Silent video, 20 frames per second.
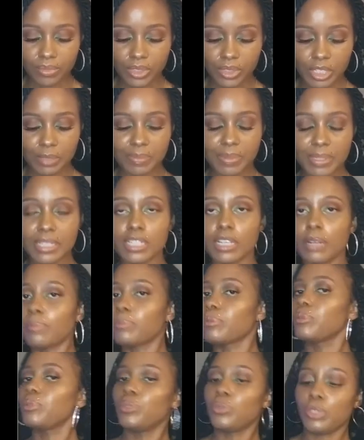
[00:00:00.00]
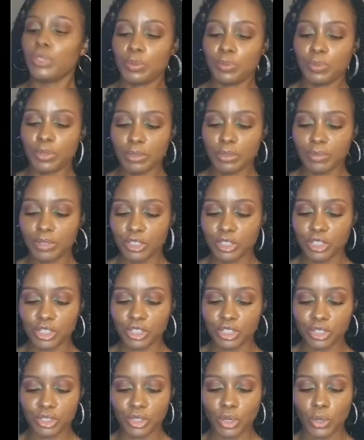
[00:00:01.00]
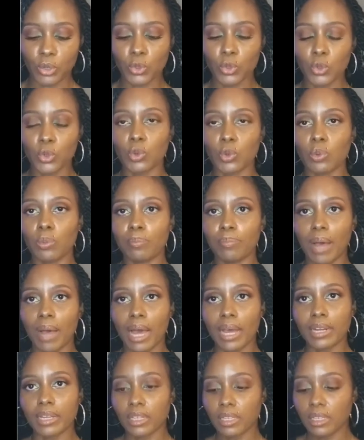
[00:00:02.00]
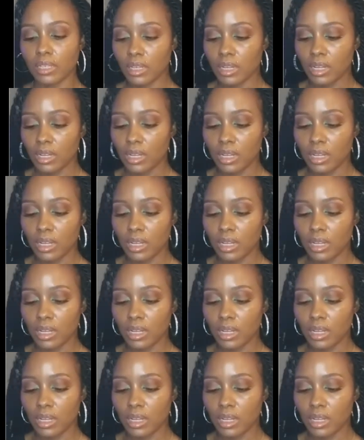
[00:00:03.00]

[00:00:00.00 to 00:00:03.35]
TBW is pretty much your total body